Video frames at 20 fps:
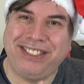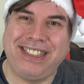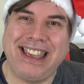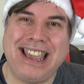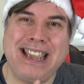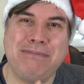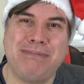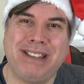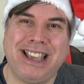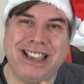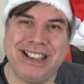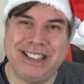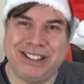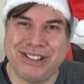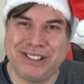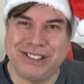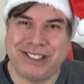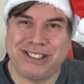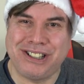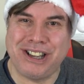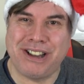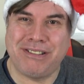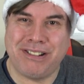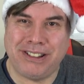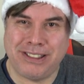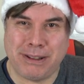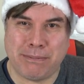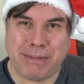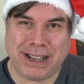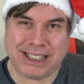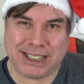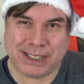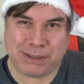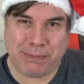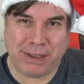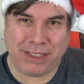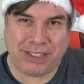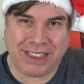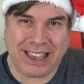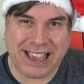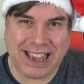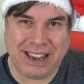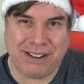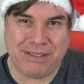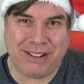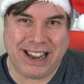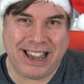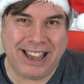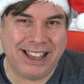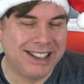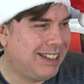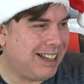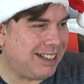theme that he does during the Matt Smith era.